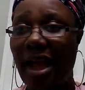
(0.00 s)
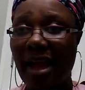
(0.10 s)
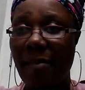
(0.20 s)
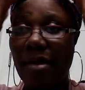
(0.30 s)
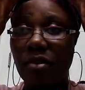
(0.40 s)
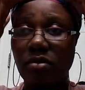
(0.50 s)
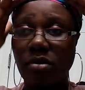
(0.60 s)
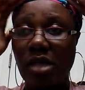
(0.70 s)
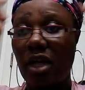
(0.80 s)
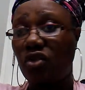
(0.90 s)
I got my
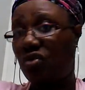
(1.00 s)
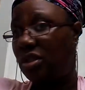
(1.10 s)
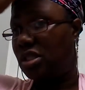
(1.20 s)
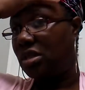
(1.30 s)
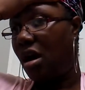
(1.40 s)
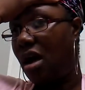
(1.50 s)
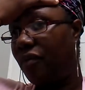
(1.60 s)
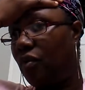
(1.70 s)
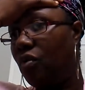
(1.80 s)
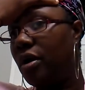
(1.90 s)
little Dollar Tree
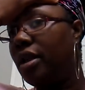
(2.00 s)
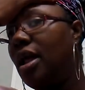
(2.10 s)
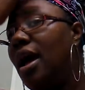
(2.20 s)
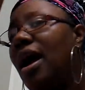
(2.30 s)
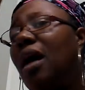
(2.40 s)
scarf on.